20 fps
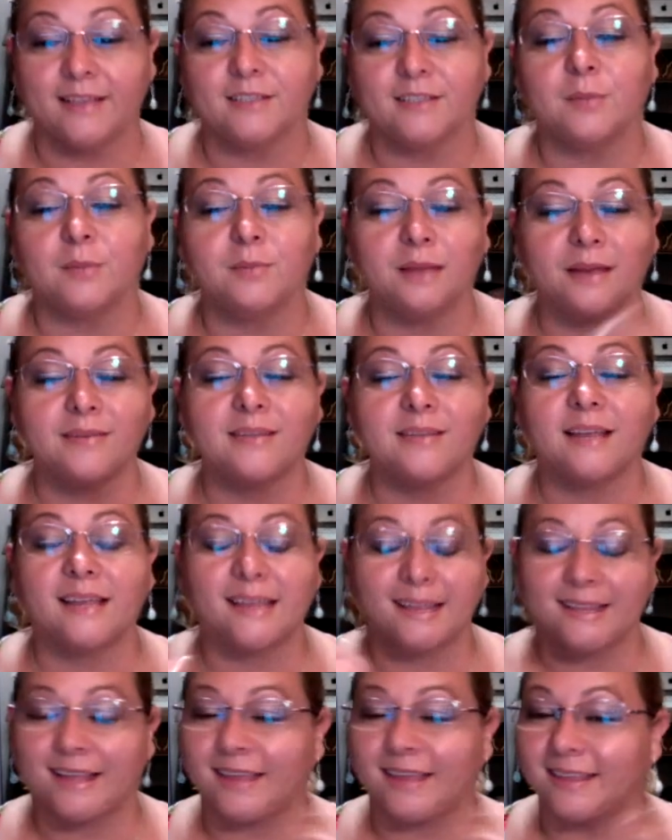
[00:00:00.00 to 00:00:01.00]
Sometimes I
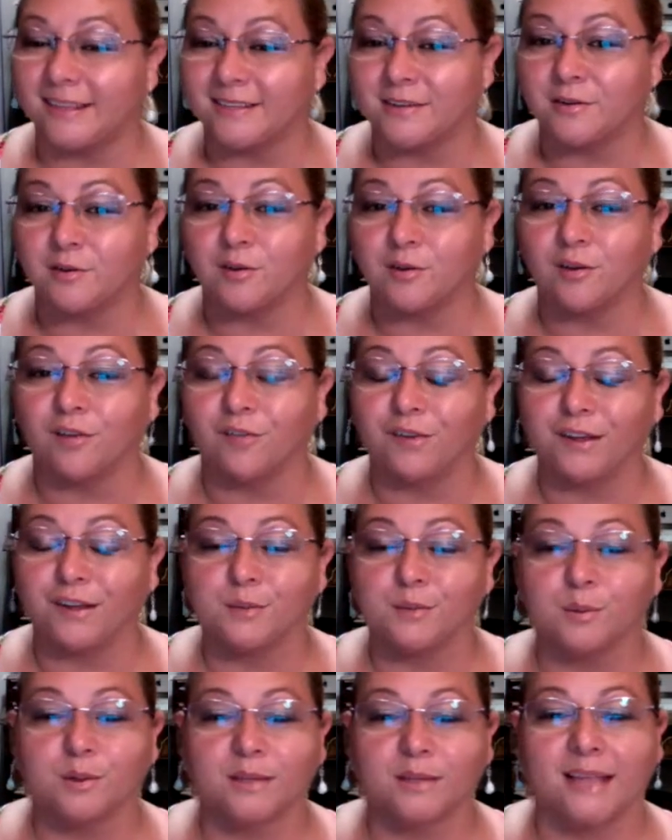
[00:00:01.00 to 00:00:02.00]
cannot enter to the
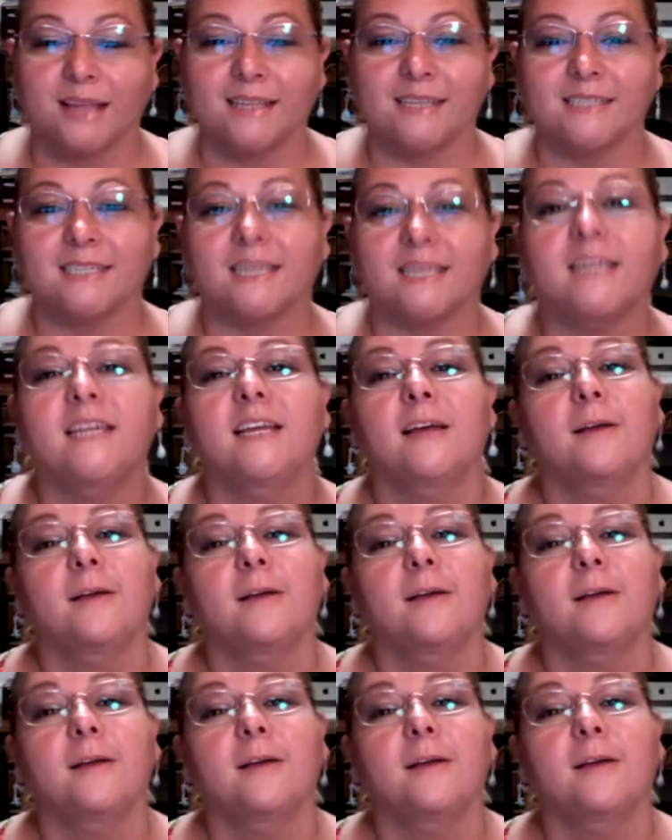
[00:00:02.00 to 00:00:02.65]
Facebook that easy,